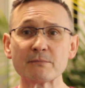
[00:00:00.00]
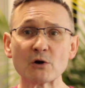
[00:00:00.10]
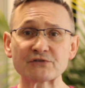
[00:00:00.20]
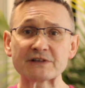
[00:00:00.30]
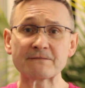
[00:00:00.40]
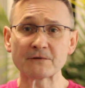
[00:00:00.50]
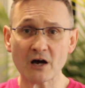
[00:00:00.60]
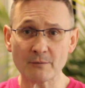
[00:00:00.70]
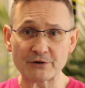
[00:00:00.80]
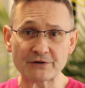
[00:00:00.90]
the most
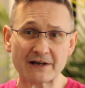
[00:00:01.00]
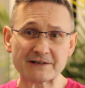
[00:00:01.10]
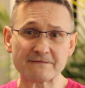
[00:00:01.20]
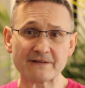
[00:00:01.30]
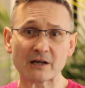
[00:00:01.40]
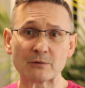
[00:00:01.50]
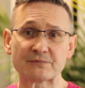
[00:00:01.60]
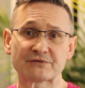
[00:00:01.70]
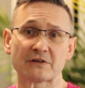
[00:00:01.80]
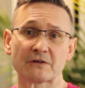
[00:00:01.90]
common and
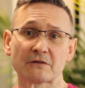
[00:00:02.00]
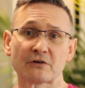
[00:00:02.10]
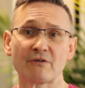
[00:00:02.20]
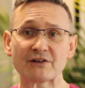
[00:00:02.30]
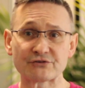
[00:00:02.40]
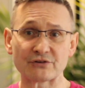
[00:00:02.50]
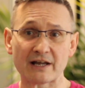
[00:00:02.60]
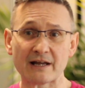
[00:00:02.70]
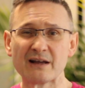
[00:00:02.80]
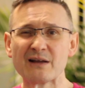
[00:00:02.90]
develops
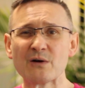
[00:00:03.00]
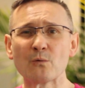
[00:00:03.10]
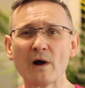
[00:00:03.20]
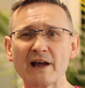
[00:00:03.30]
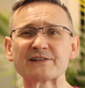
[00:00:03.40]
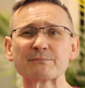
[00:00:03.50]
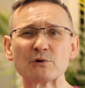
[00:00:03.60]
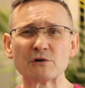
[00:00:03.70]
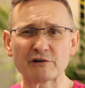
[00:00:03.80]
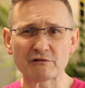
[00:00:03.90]
gradually. Wet is
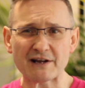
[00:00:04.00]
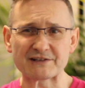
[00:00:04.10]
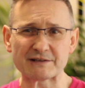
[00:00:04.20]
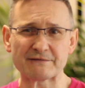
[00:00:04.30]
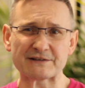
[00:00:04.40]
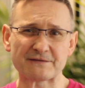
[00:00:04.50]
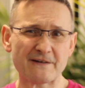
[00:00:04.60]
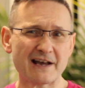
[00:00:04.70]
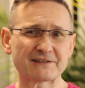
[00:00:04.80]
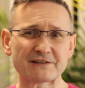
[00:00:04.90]
more aggressive, it's
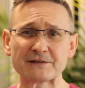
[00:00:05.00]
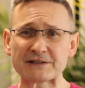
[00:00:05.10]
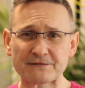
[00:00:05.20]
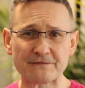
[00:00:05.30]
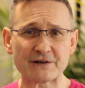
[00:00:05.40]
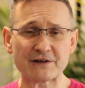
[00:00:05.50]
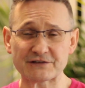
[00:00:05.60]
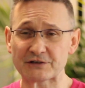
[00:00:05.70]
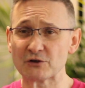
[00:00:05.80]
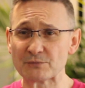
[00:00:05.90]
fast and it's
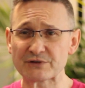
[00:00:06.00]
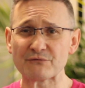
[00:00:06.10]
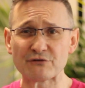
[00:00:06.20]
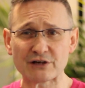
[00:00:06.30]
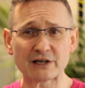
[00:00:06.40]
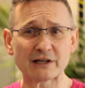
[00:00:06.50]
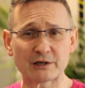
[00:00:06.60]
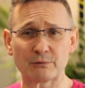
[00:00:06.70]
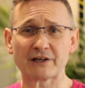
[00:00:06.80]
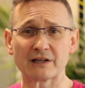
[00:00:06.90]
fierce and comes on really
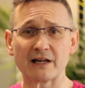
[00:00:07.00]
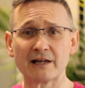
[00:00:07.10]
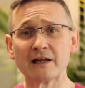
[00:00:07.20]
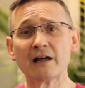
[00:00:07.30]
quickly.